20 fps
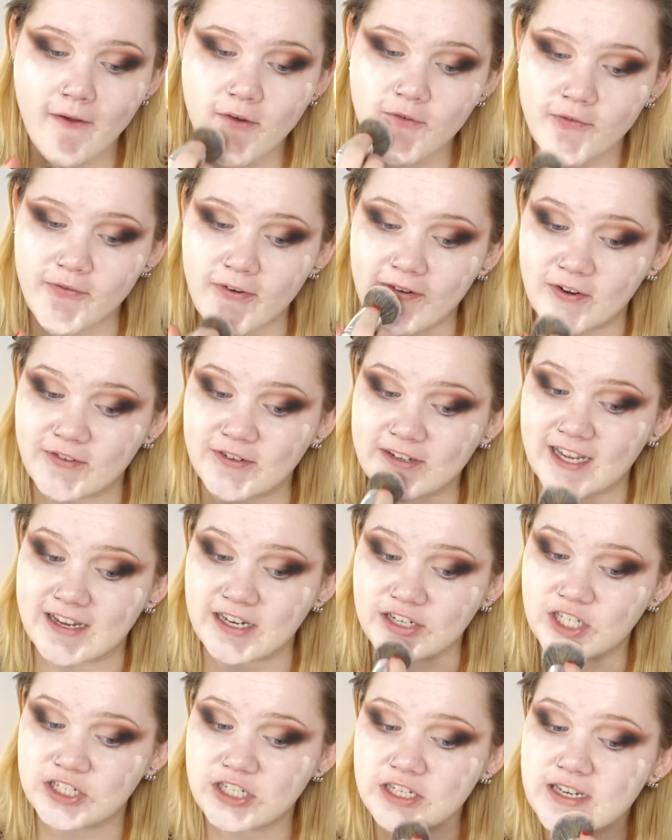
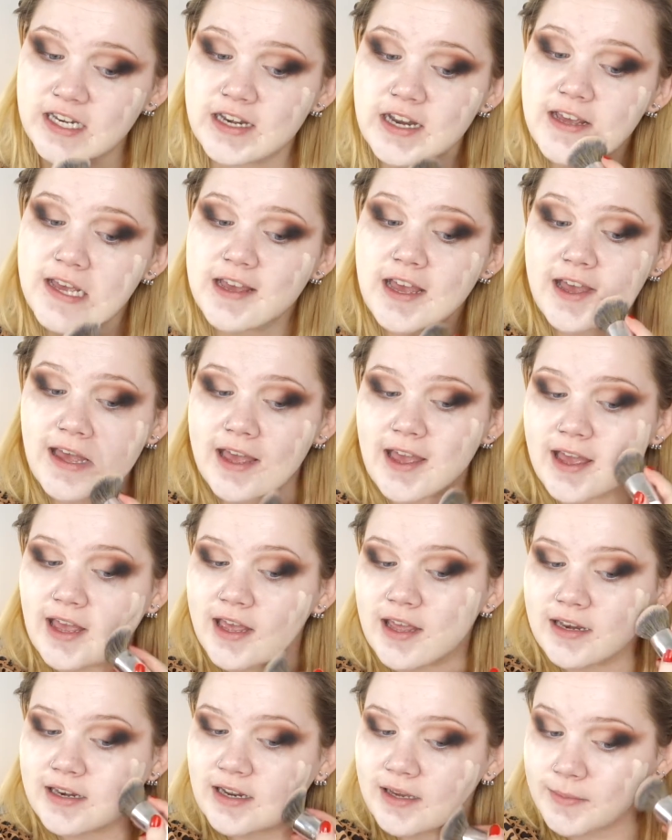foundation,
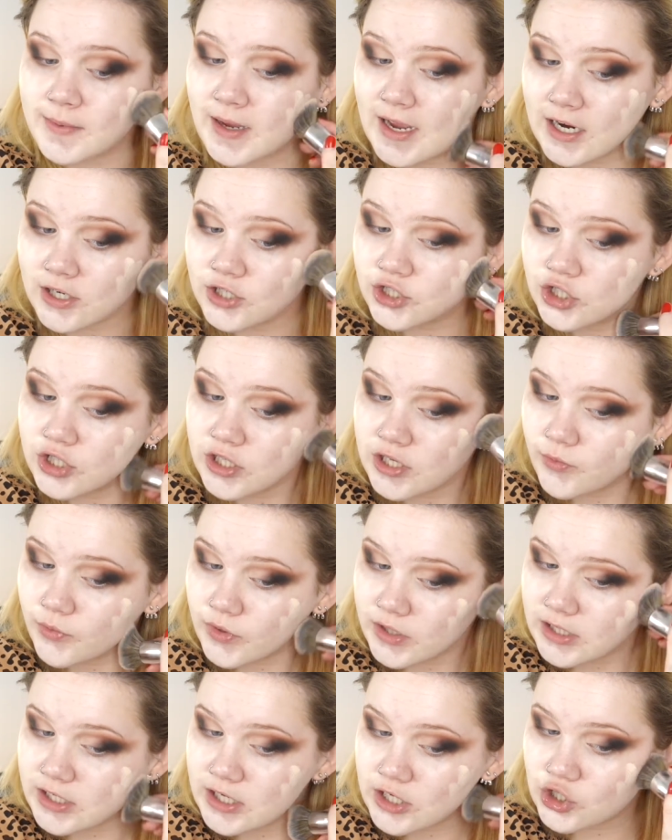and I'm actually
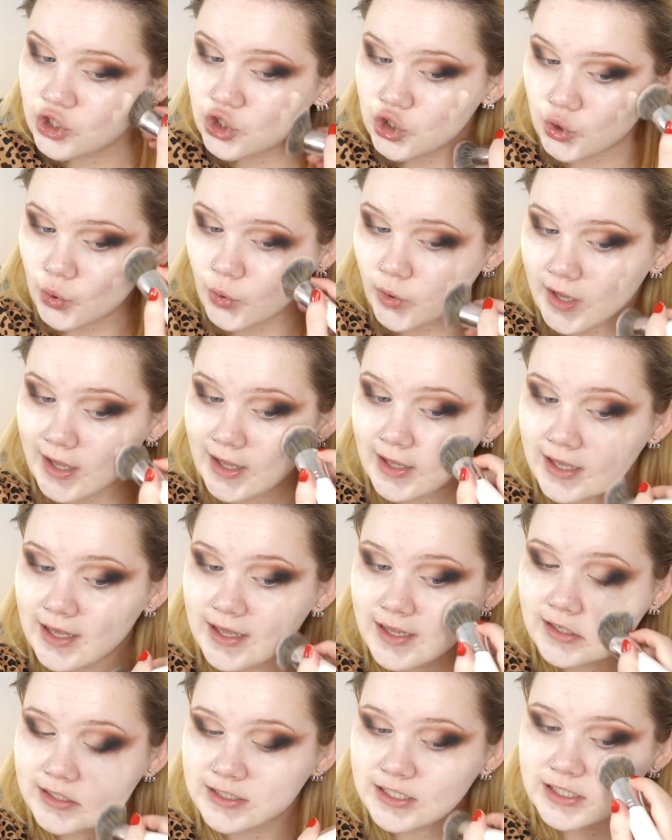really enjoying
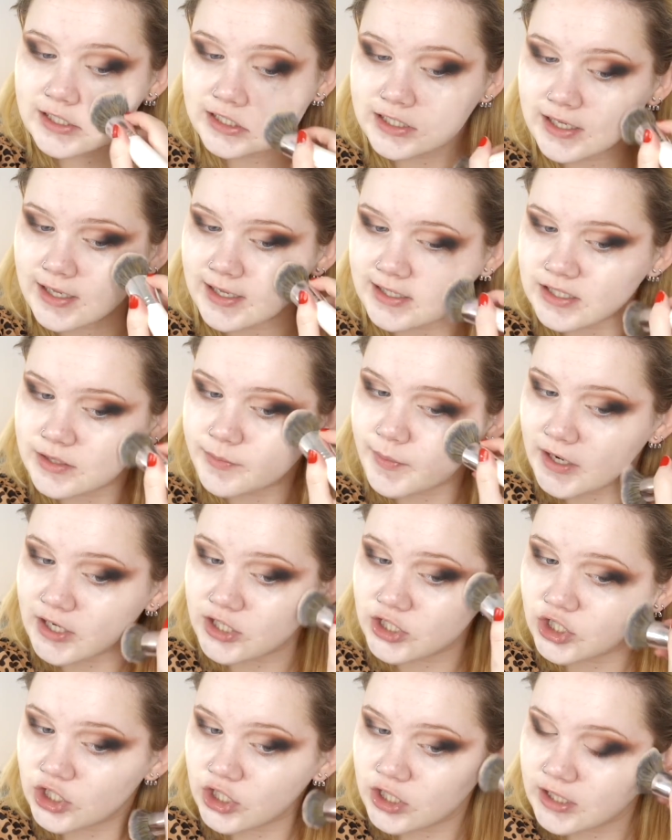it,
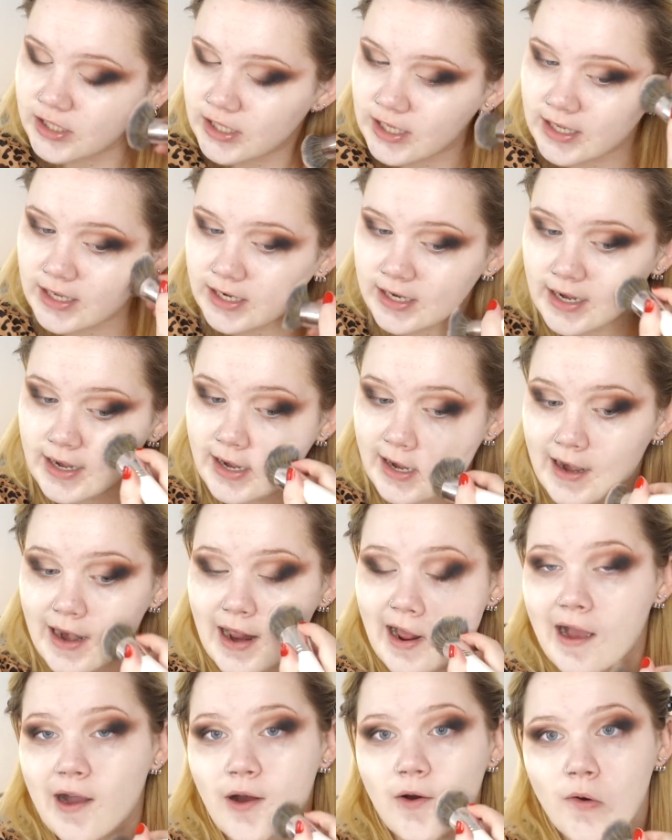especially
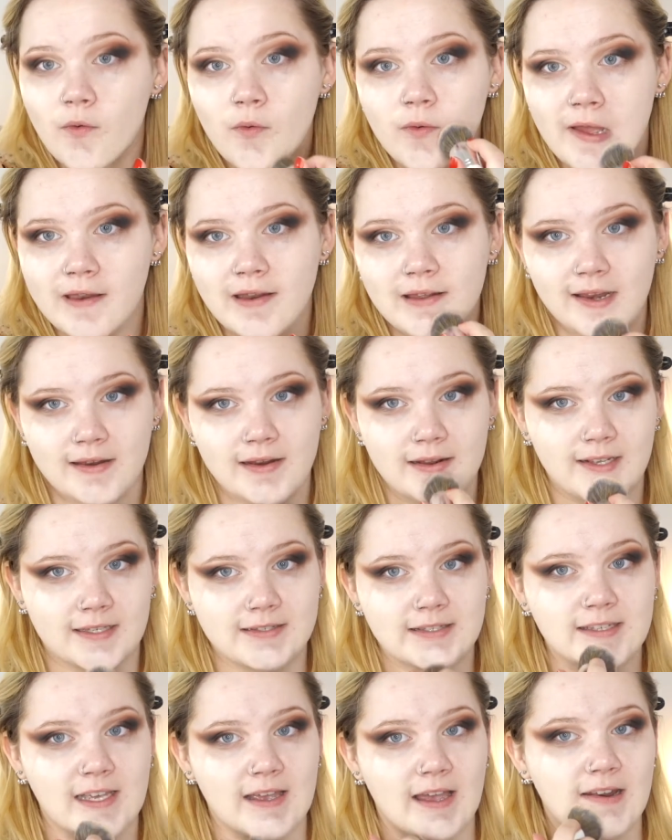now when it
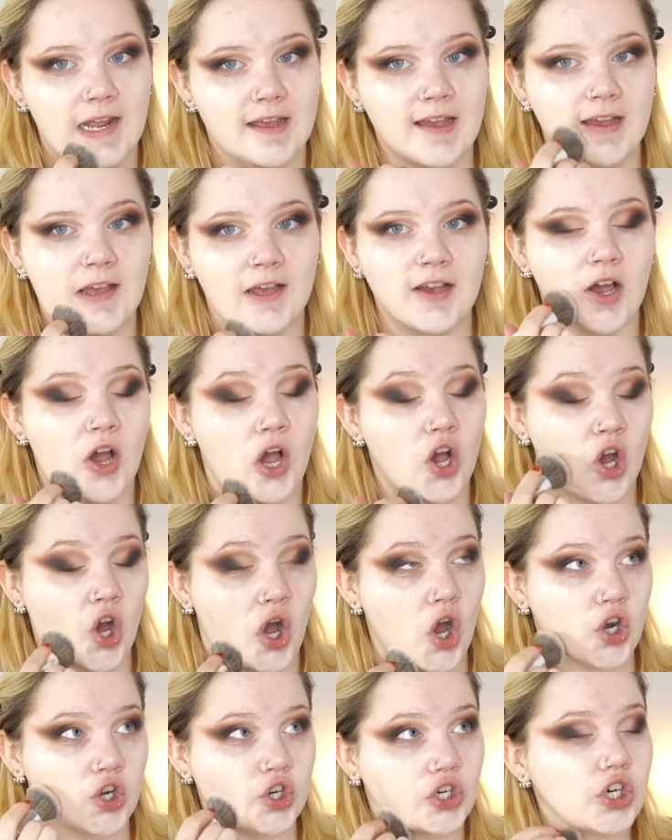is getting
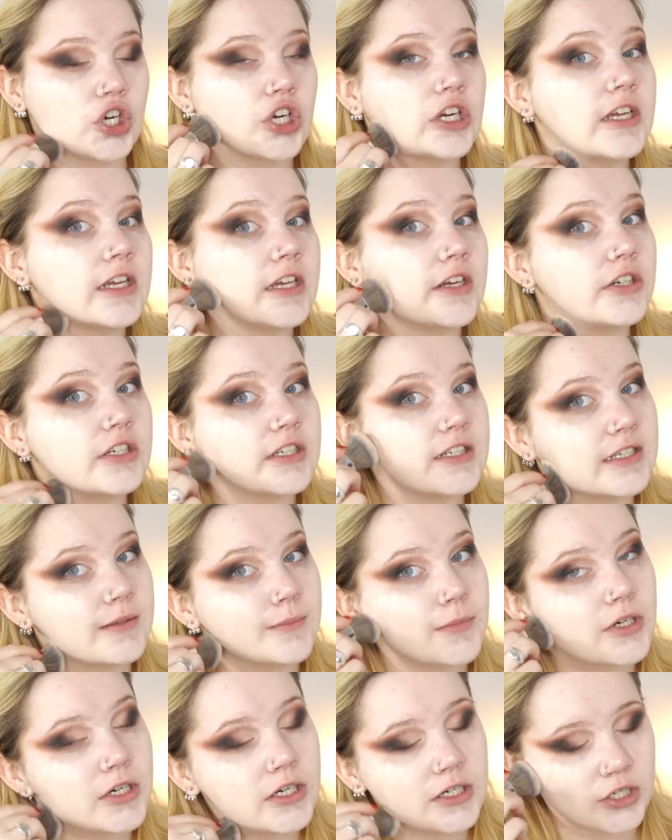hotter here in
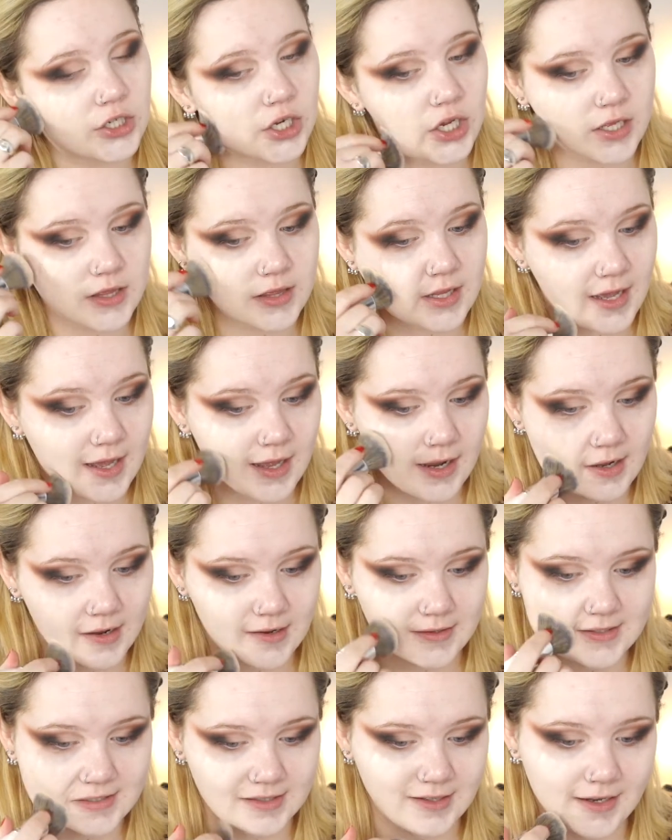Denmark. Not that
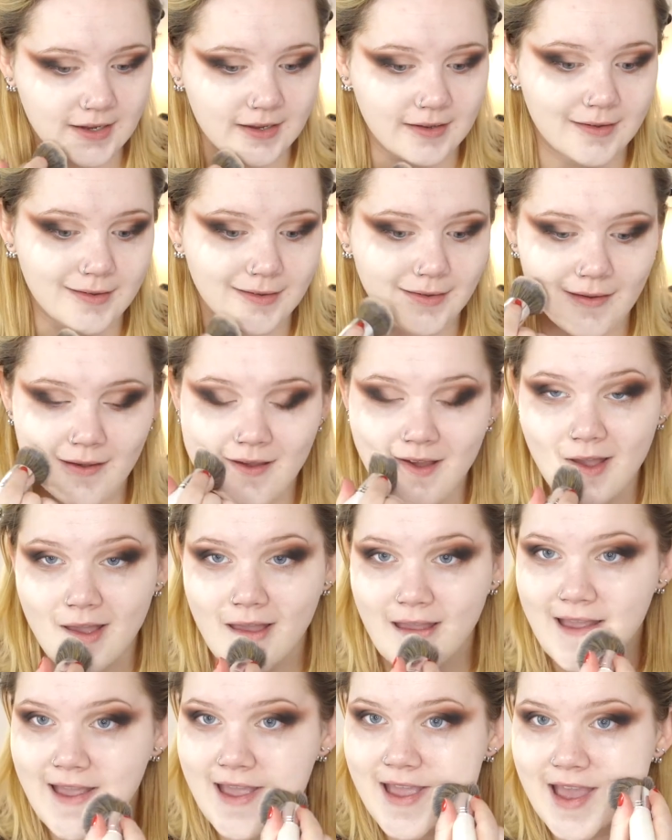it's like
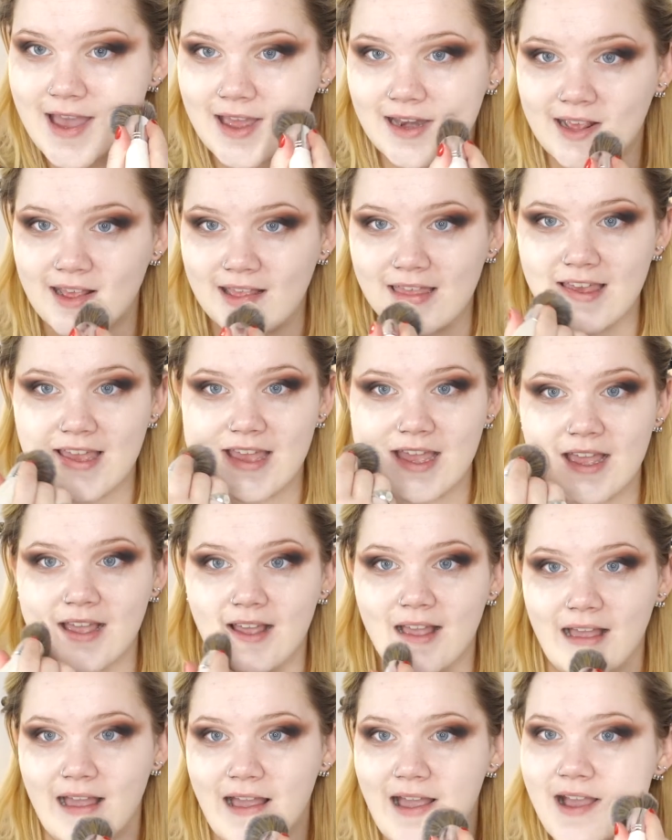
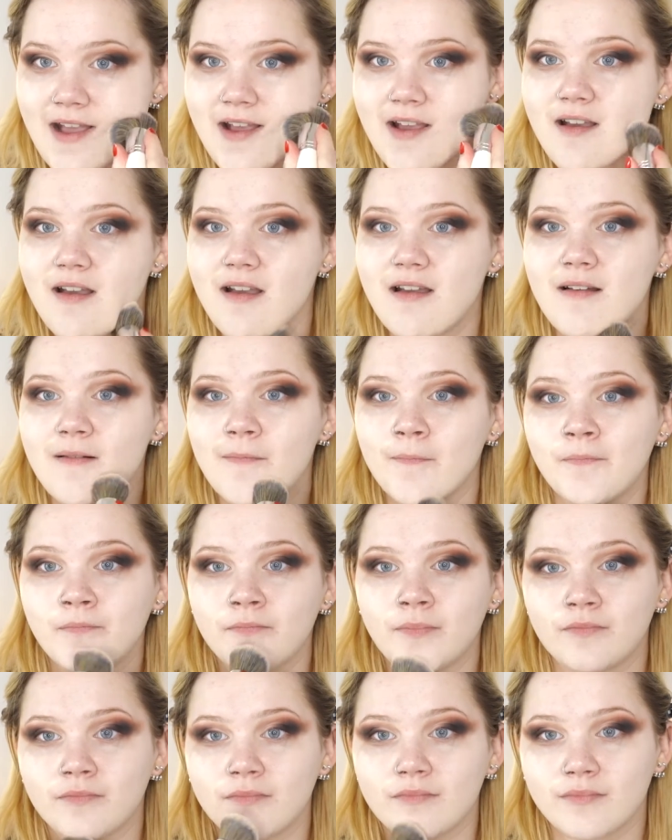anything
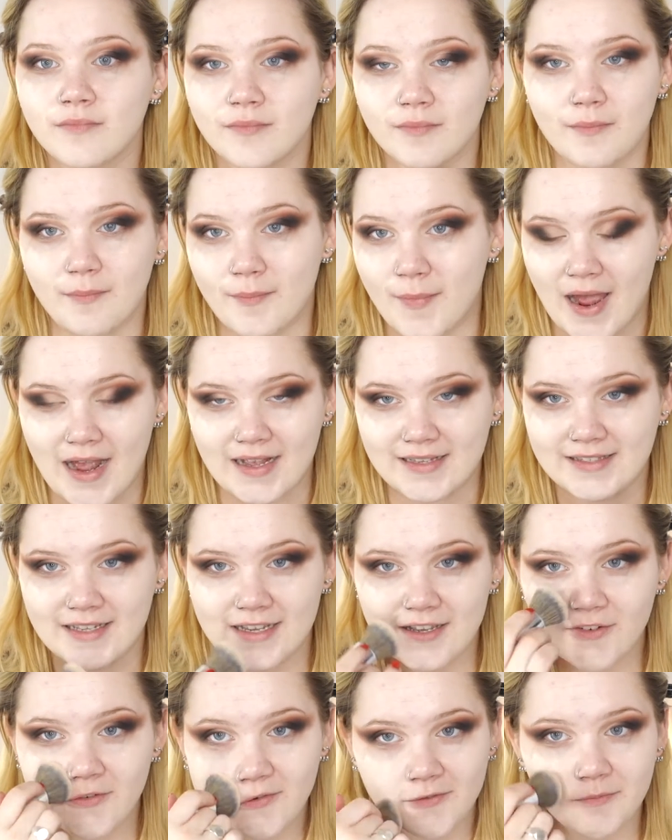
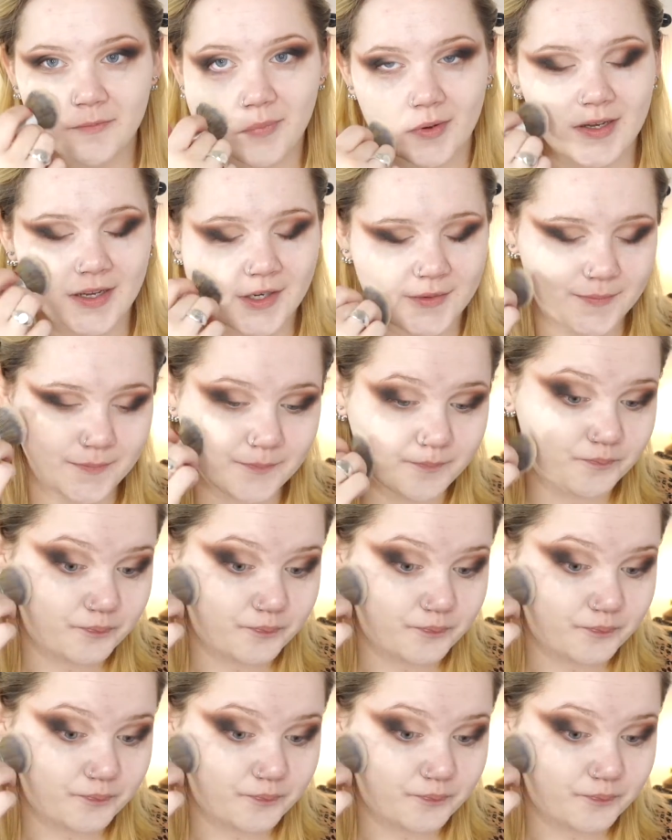massive, but